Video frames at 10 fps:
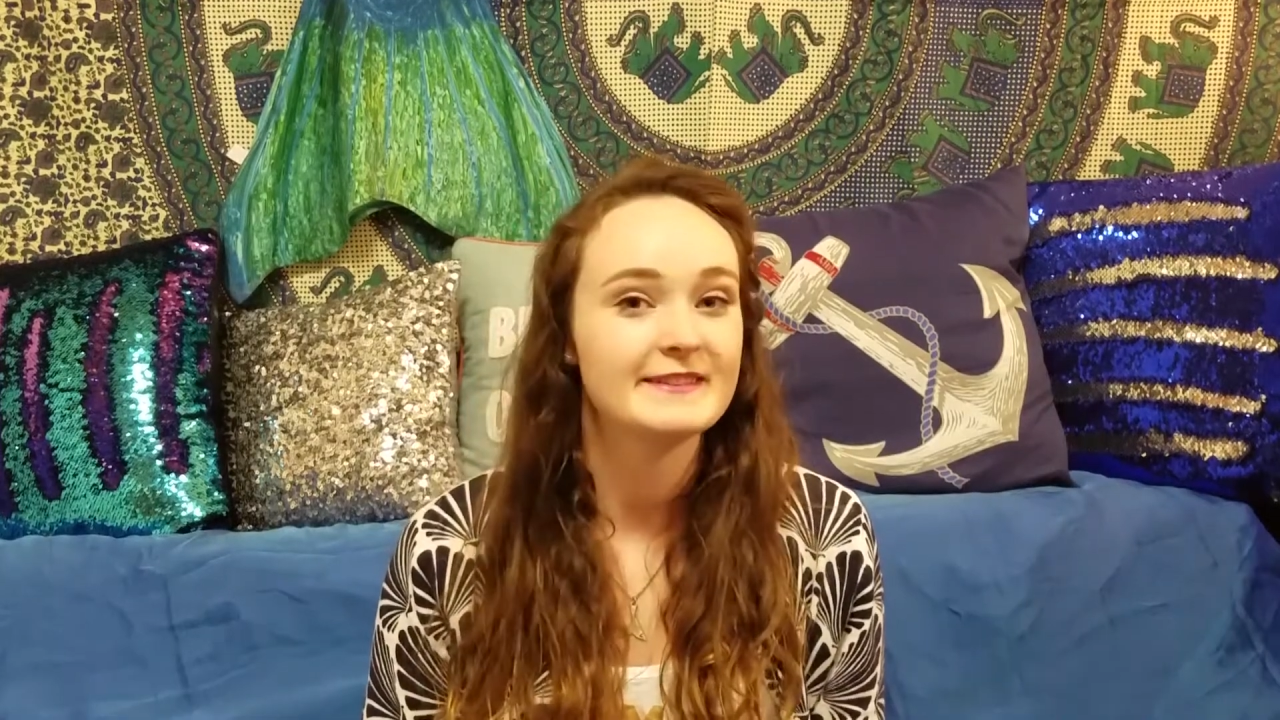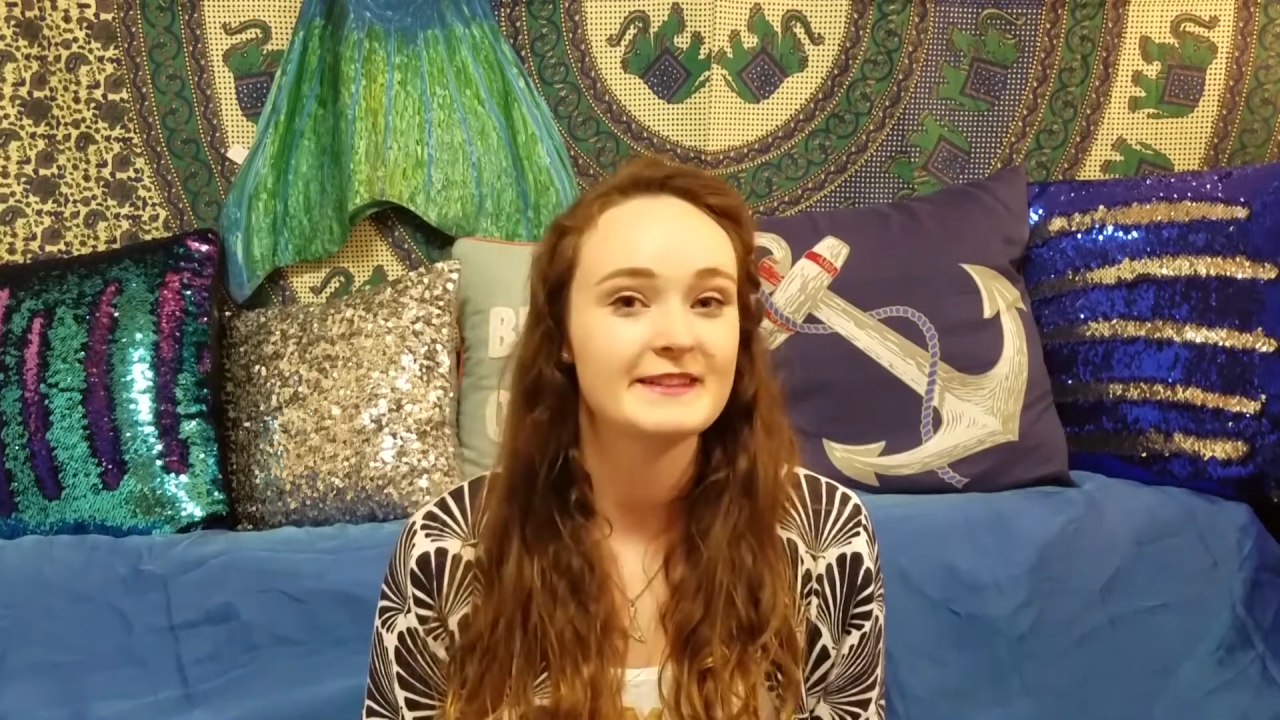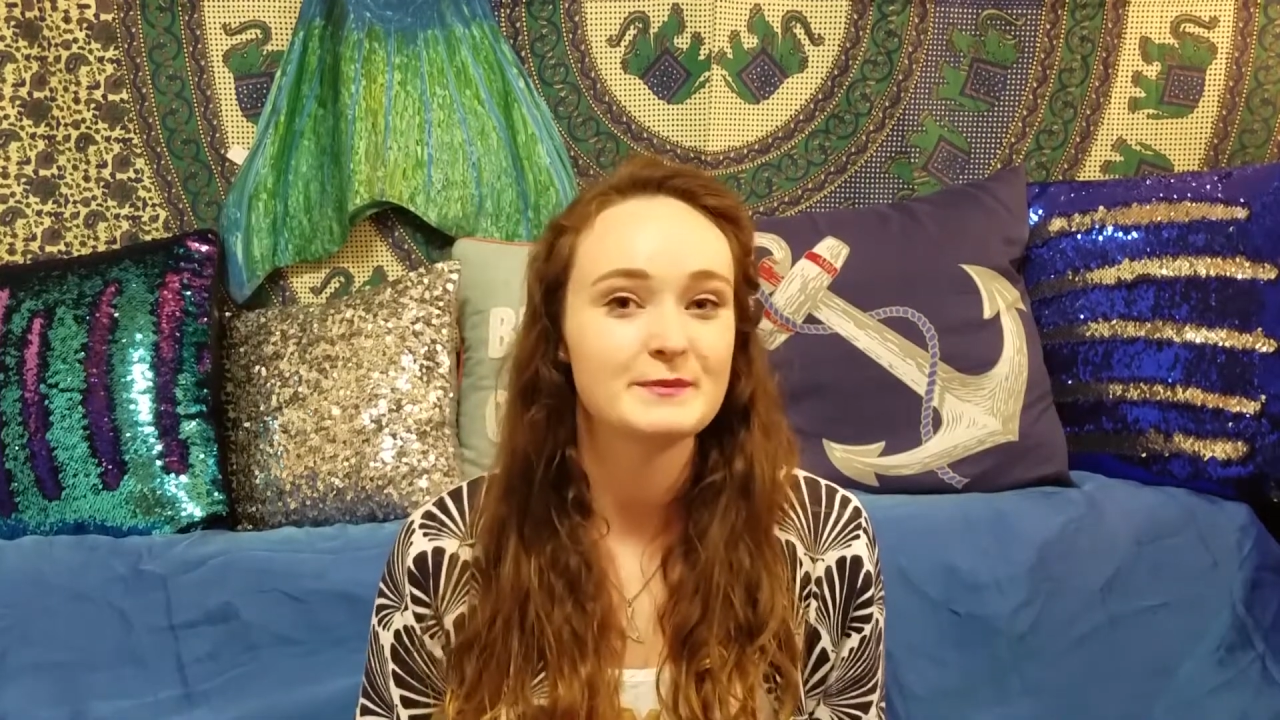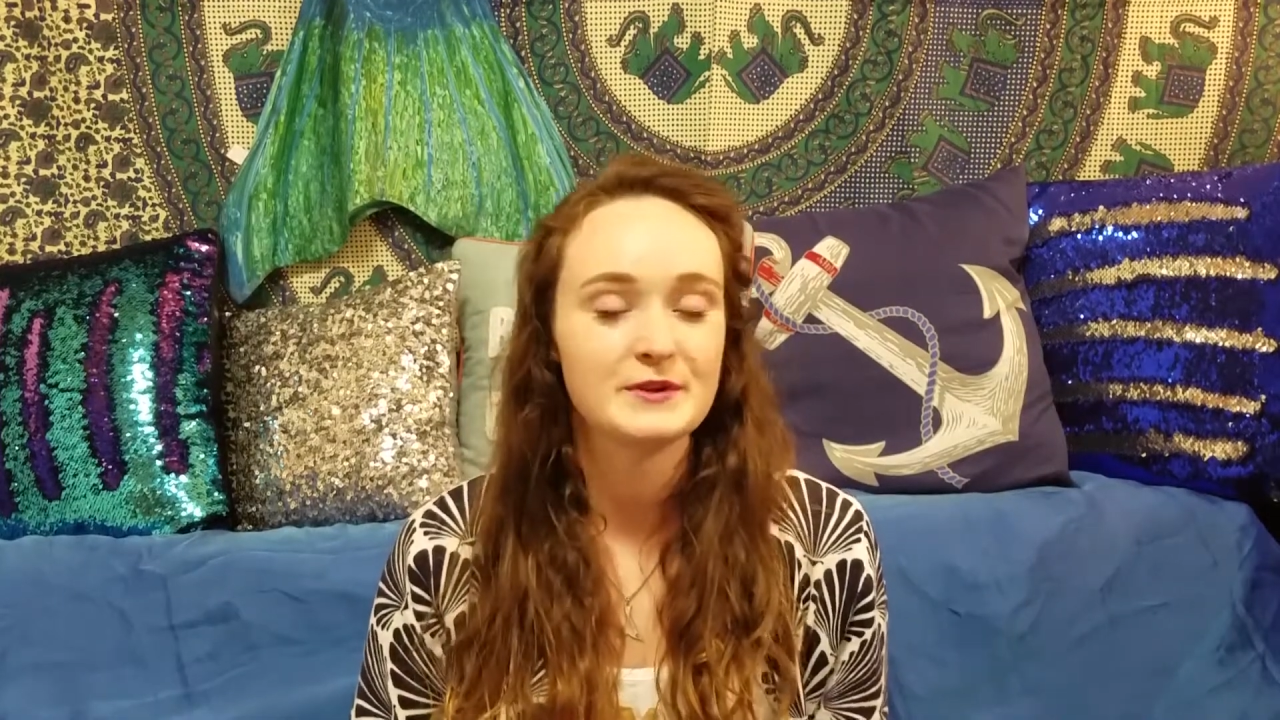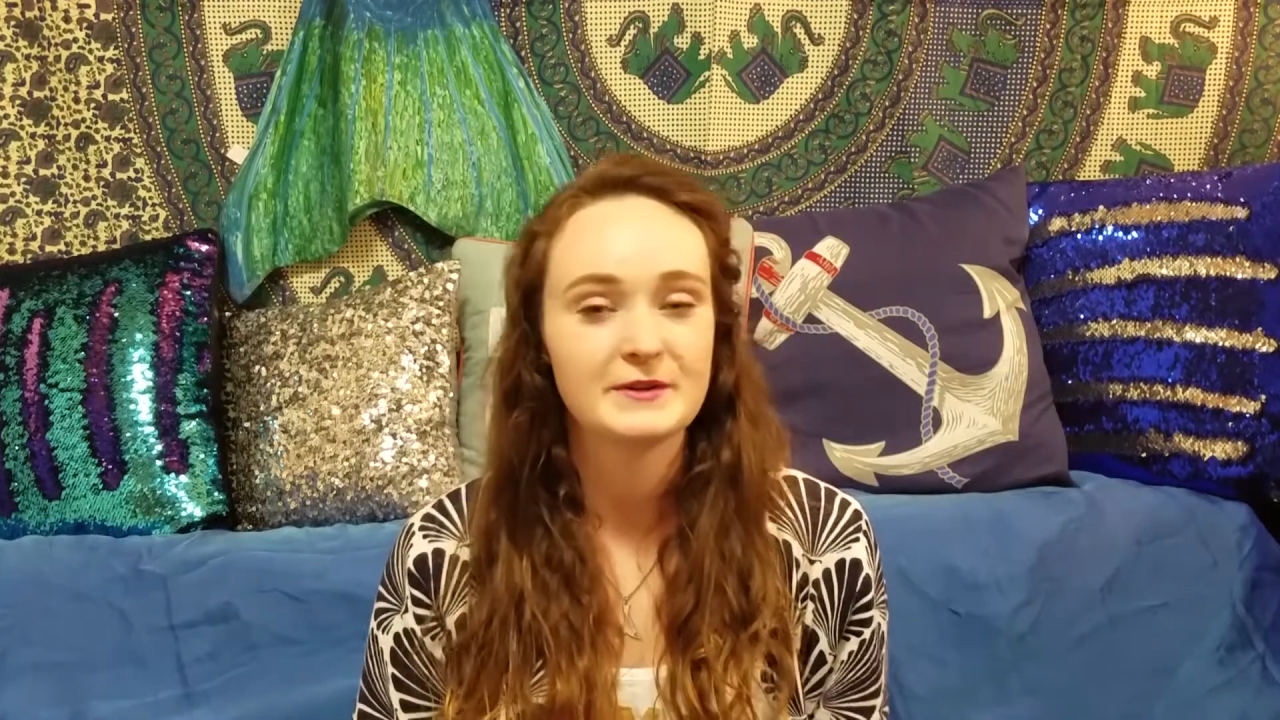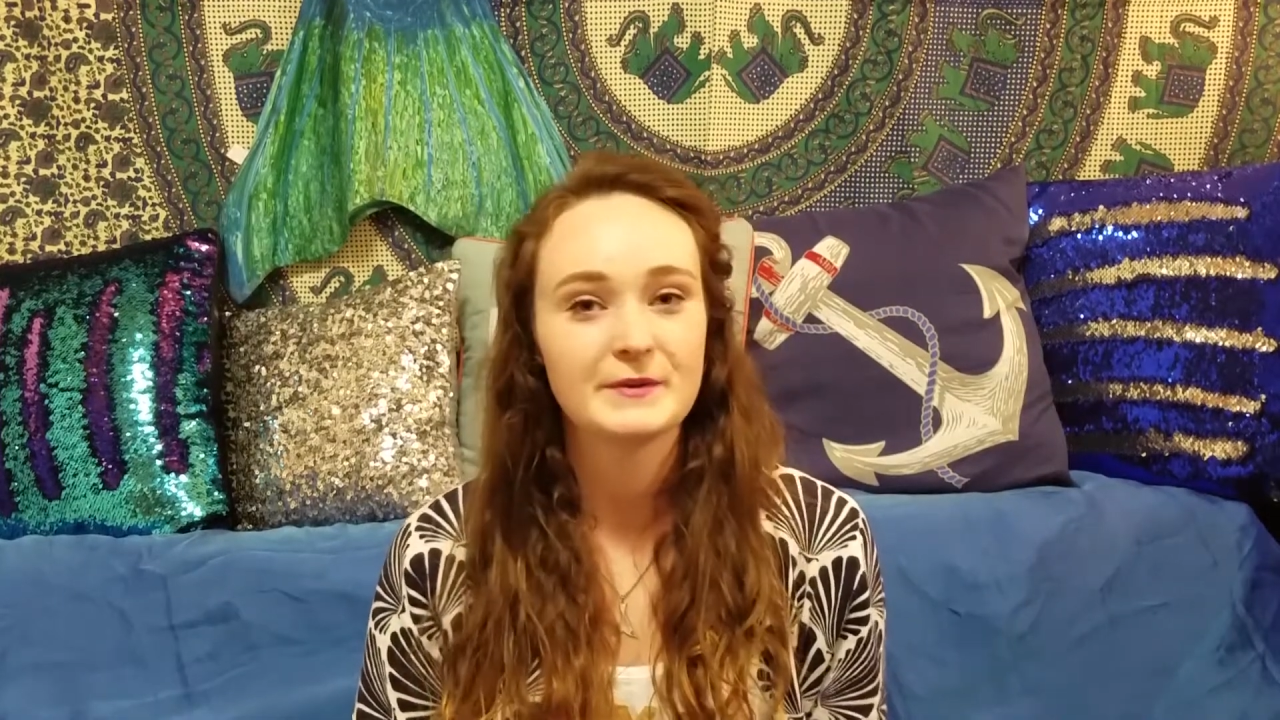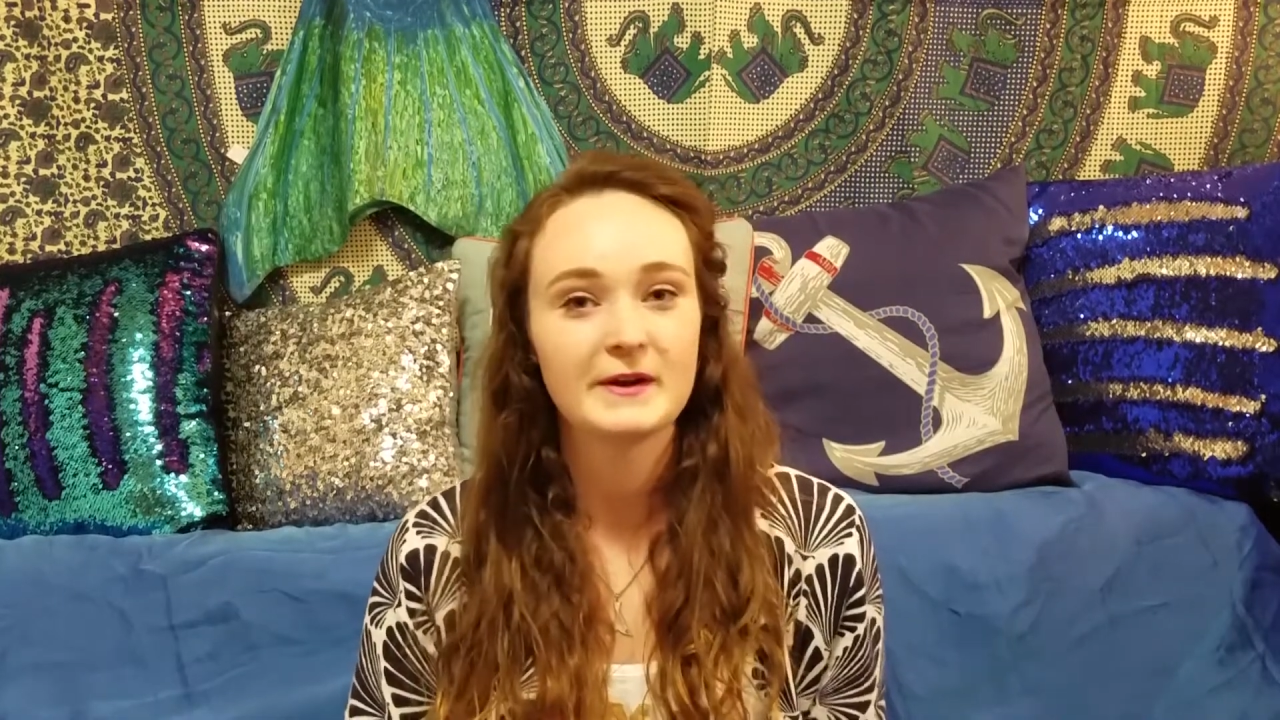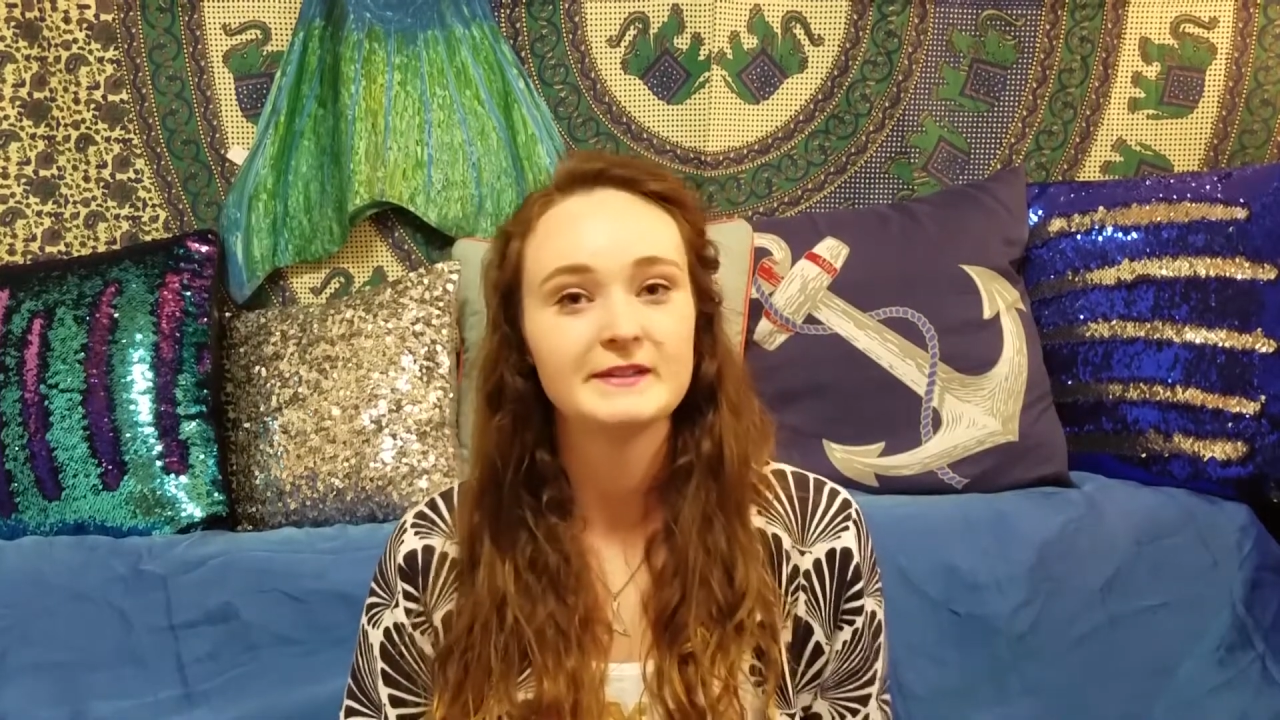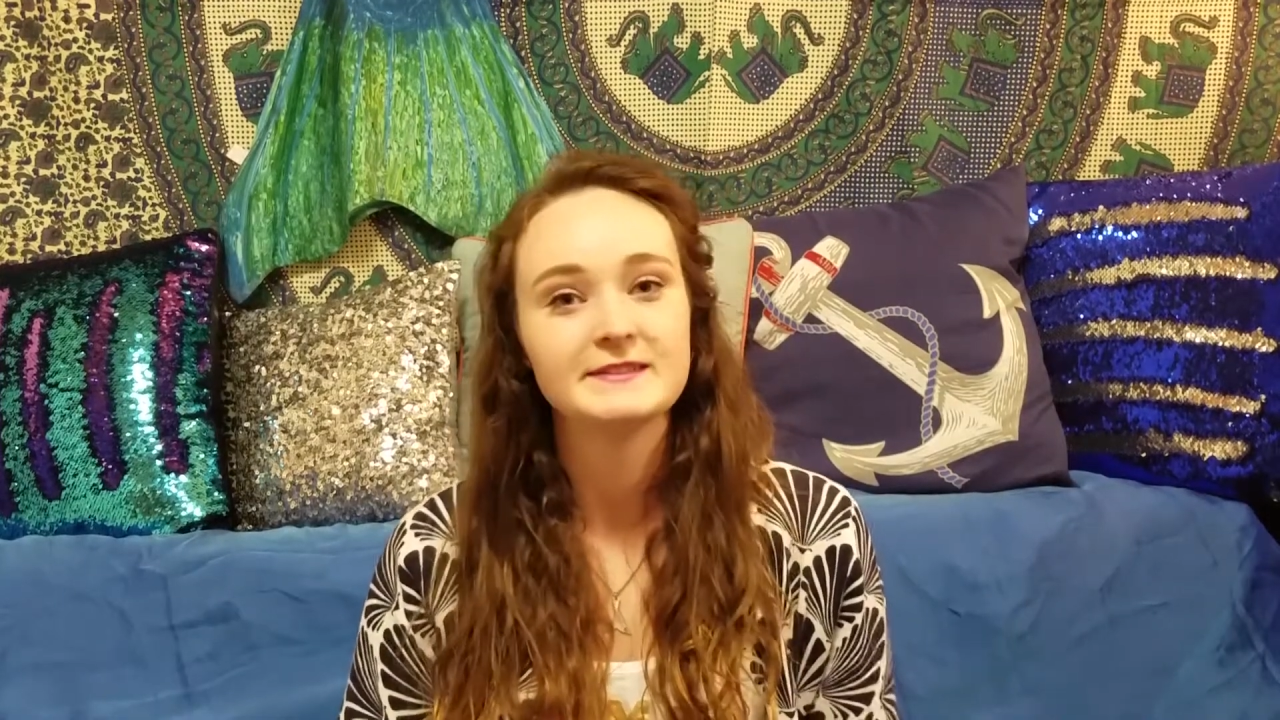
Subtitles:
it pretty well.